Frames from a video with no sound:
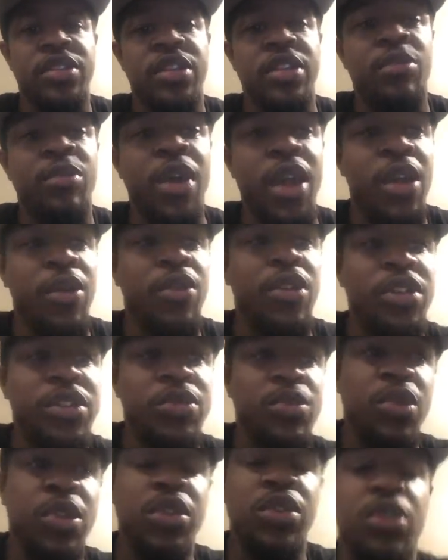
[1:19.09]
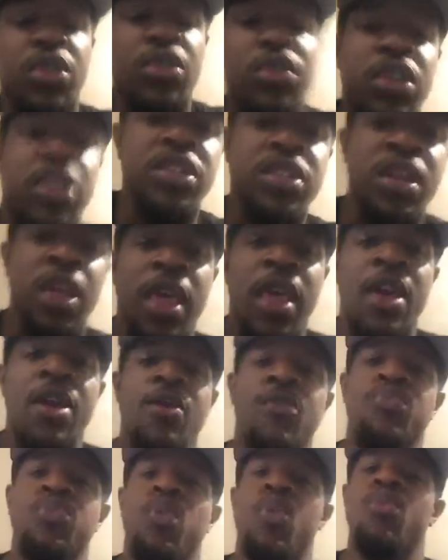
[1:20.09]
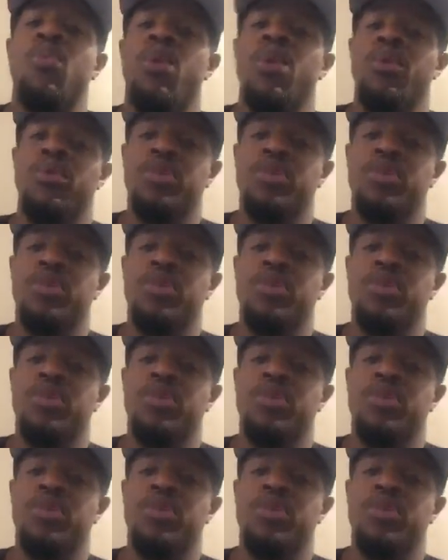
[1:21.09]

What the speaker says: And the main reason we're doing this, one,